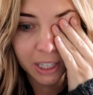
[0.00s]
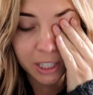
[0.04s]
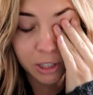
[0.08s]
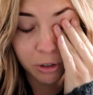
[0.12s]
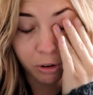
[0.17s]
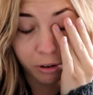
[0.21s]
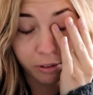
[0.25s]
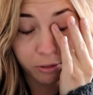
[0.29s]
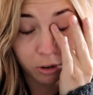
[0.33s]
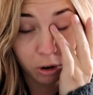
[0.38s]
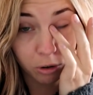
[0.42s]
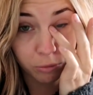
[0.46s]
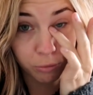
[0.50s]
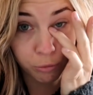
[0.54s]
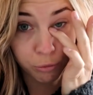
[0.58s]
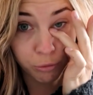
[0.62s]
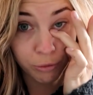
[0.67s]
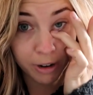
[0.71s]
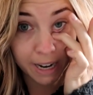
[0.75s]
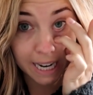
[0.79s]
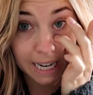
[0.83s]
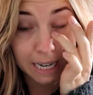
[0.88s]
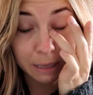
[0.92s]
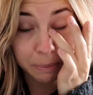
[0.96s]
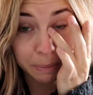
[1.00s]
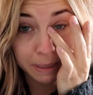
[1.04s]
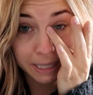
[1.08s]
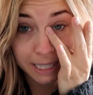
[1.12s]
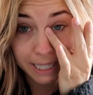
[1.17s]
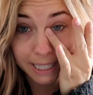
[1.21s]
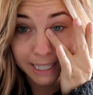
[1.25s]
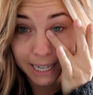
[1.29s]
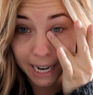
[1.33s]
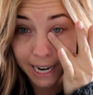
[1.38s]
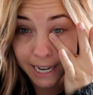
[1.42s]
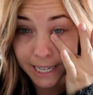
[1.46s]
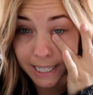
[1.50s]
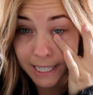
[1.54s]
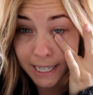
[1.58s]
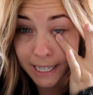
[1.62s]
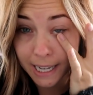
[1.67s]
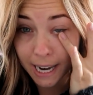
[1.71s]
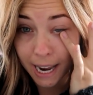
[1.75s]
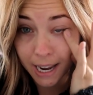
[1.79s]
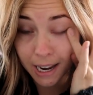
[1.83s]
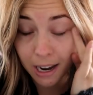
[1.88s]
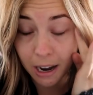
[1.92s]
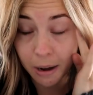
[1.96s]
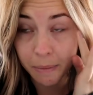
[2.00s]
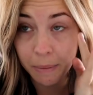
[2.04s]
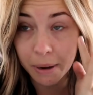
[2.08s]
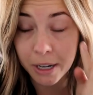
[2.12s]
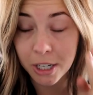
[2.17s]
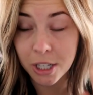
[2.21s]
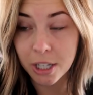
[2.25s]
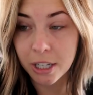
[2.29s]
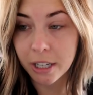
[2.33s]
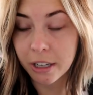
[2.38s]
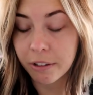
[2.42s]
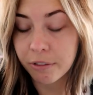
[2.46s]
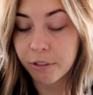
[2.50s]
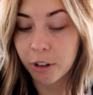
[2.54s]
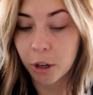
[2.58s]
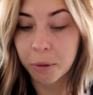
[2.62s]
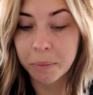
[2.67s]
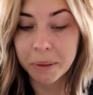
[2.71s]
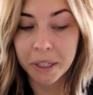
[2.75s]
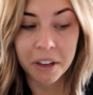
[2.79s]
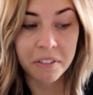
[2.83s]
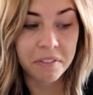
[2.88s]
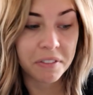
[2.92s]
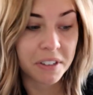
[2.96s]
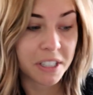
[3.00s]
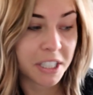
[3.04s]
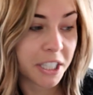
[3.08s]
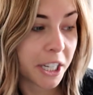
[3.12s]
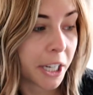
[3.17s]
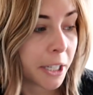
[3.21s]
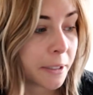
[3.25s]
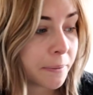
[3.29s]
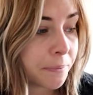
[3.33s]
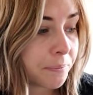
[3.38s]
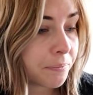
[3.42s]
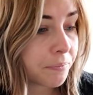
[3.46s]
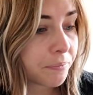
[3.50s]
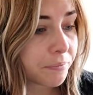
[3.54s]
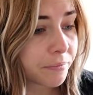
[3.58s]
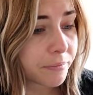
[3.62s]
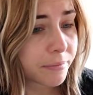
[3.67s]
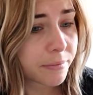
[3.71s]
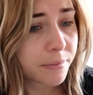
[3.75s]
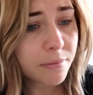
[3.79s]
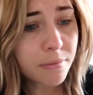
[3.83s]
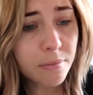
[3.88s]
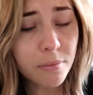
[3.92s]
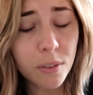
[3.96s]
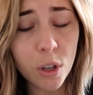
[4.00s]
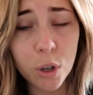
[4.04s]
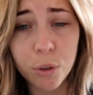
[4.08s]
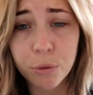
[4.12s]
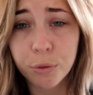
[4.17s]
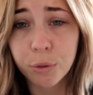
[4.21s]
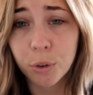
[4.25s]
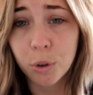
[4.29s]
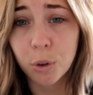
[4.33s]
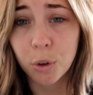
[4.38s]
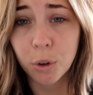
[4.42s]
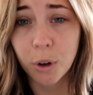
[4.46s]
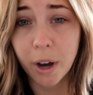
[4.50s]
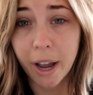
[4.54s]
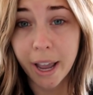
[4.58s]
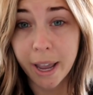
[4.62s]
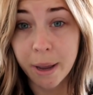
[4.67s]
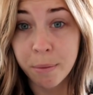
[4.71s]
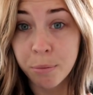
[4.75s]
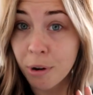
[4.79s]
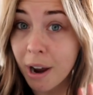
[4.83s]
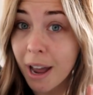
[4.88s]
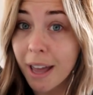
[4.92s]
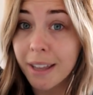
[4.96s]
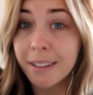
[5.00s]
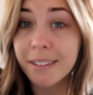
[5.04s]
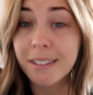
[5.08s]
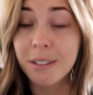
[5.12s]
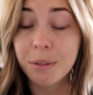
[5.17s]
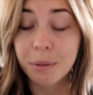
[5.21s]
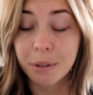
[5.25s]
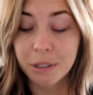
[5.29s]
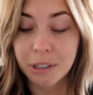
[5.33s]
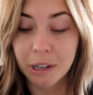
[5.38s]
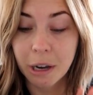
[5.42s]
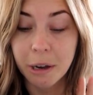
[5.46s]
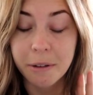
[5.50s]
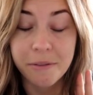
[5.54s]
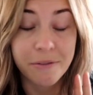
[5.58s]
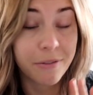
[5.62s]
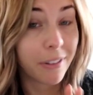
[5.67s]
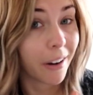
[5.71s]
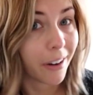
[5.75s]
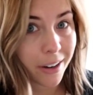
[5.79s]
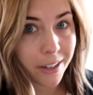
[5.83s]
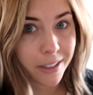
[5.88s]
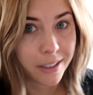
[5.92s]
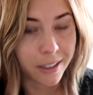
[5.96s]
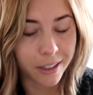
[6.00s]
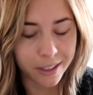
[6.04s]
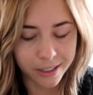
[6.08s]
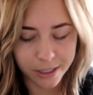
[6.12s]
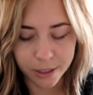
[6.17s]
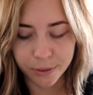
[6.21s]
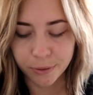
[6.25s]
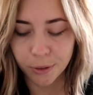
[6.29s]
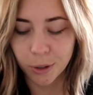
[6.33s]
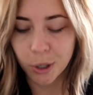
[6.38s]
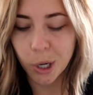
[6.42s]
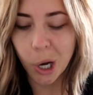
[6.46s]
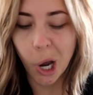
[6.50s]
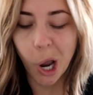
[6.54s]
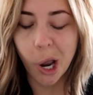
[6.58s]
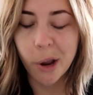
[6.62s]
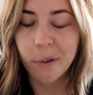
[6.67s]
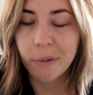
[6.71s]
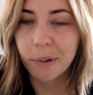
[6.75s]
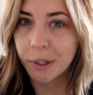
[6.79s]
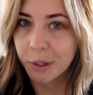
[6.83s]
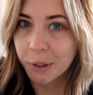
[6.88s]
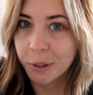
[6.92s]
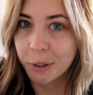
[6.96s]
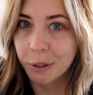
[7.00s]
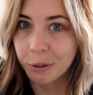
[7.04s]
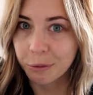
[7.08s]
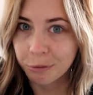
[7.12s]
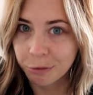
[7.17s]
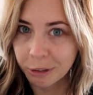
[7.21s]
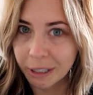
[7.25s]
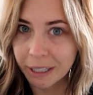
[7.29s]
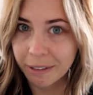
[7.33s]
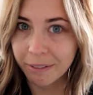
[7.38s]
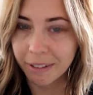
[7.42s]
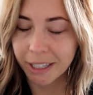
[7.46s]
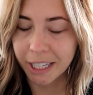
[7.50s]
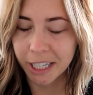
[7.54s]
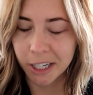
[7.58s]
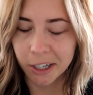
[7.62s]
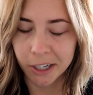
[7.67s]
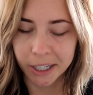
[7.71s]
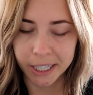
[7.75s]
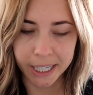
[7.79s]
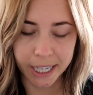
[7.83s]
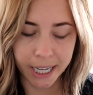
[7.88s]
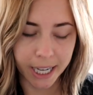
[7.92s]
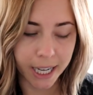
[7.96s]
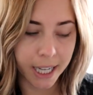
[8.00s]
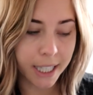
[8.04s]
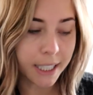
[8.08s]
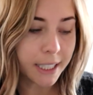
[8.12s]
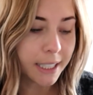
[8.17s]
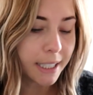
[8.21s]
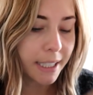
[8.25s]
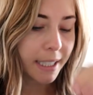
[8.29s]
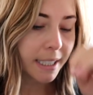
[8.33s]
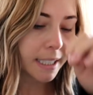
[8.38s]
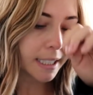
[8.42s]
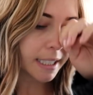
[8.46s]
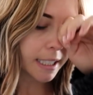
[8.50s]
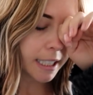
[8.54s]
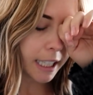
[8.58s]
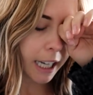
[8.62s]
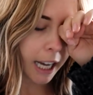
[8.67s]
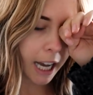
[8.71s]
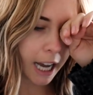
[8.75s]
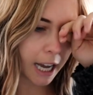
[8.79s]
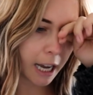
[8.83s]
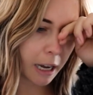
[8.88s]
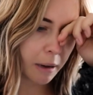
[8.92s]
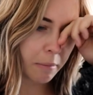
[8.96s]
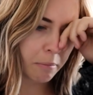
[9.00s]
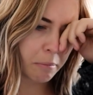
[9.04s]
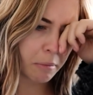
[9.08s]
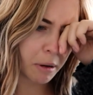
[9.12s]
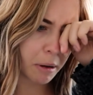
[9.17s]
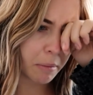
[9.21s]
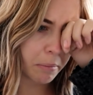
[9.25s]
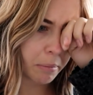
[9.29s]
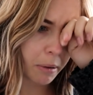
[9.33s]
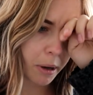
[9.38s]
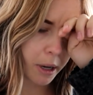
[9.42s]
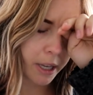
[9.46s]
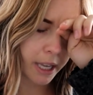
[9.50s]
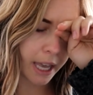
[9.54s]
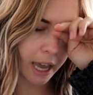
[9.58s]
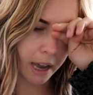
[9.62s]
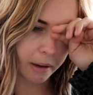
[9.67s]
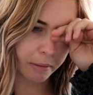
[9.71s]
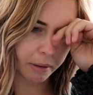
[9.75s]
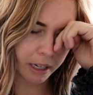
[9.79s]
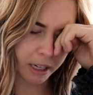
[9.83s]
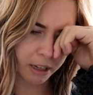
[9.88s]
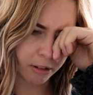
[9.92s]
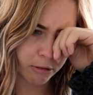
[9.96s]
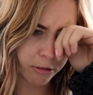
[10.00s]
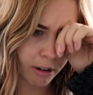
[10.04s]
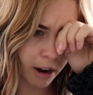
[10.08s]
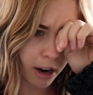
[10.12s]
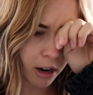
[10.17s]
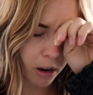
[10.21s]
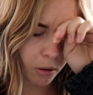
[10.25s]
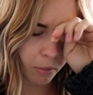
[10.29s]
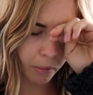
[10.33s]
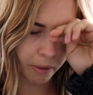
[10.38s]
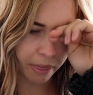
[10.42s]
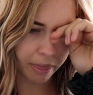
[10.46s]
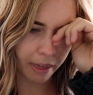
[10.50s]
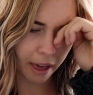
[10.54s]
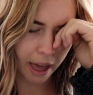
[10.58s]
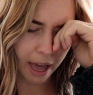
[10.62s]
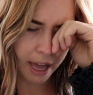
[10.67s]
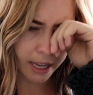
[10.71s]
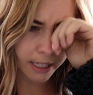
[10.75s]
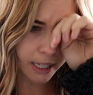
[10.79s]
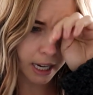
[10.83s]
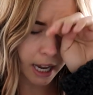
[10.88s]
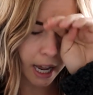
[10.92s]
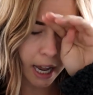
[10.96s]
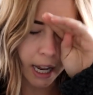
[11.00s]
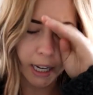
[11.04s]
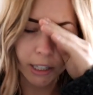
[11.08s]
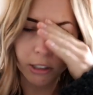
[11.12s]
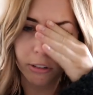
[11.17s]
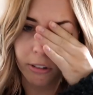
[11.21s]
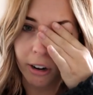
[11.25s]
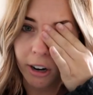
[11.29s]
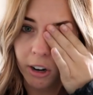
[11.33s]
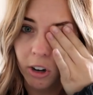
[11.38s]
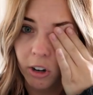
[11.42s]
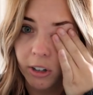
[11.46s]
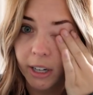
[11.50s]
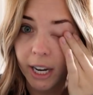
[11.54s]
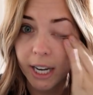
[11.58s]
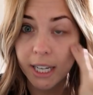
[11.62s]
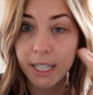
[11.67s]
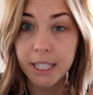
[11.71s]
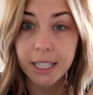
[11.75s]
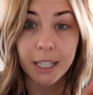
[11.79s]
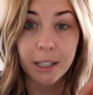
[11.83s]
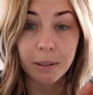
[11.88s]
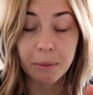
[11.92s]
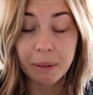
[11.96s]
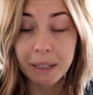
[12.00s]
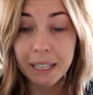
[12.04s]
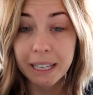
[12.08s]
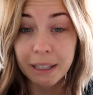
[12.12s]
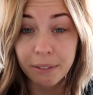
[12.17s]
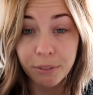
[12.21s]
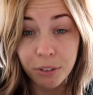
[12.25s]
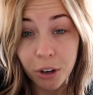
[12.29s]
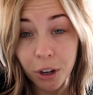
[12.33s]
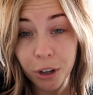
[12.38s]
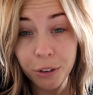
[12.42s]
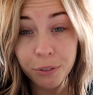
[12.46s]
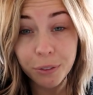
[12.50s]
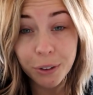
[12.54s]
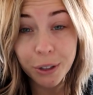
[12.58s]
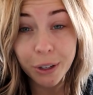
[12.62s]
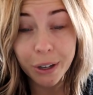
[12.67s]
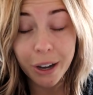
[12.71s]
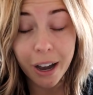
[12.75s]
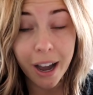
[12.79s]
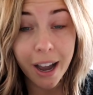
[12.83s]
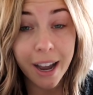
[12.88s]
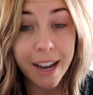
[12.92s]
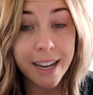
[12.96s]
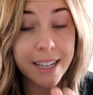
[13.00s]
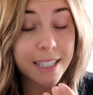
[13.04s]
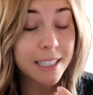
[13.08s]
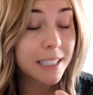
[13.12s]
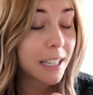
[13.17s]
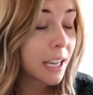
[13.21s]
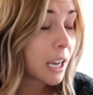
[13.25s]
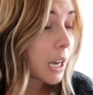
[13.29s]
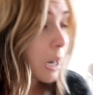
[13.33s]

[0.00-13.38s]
So I've got a really busy day today. I'm actually filming a video for a brand which I'm very excited for. Hopefully you're gonna really like it. But yeah, I'm gonna crack on with that and crack on editing the weekly vlog for you guys.